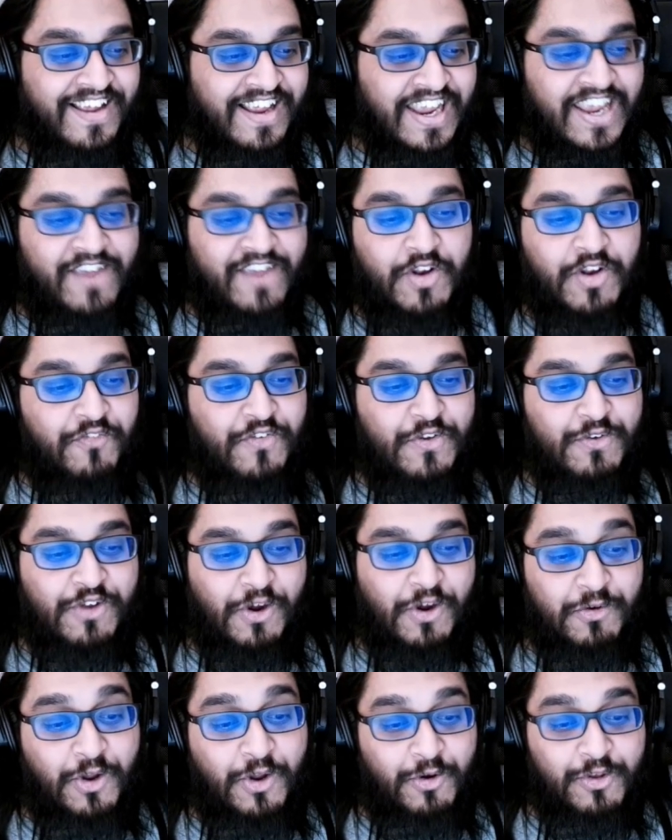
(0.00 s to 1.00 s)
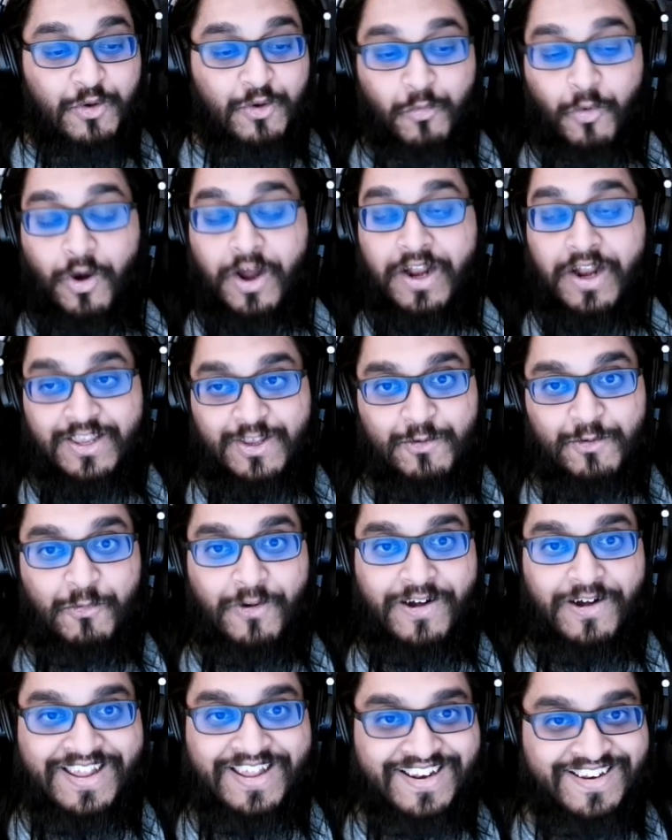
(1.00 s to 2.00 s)
Even if you don't know you want it, you
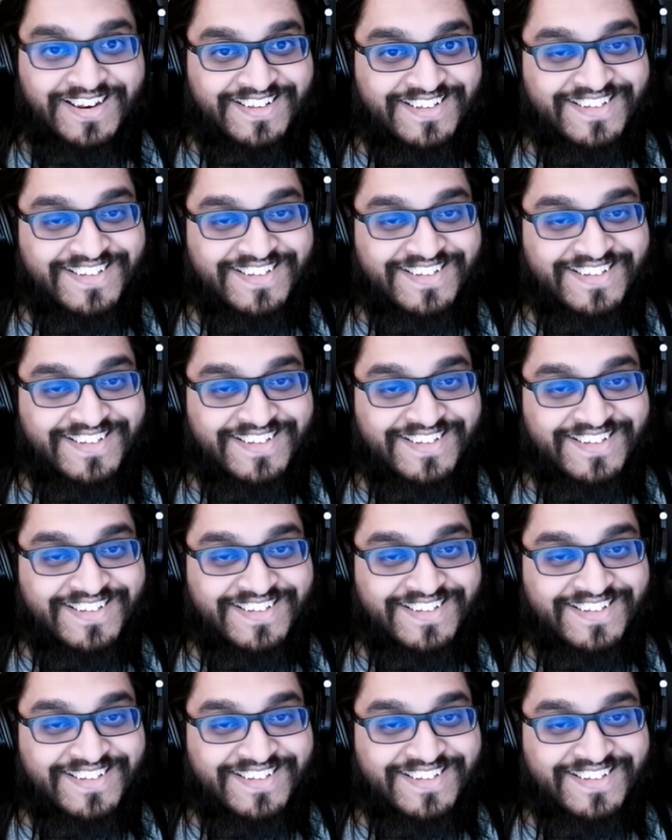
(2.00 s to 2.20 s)
want it.